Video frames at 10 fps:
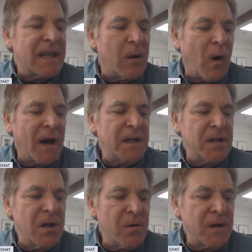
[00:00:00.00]
that
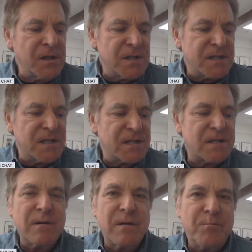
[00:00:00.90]
widely known in
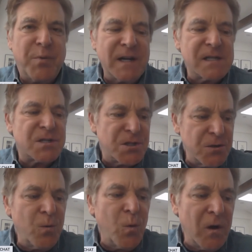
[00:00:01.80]
logistics, but it
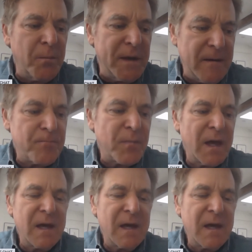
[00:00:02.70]
soon will be.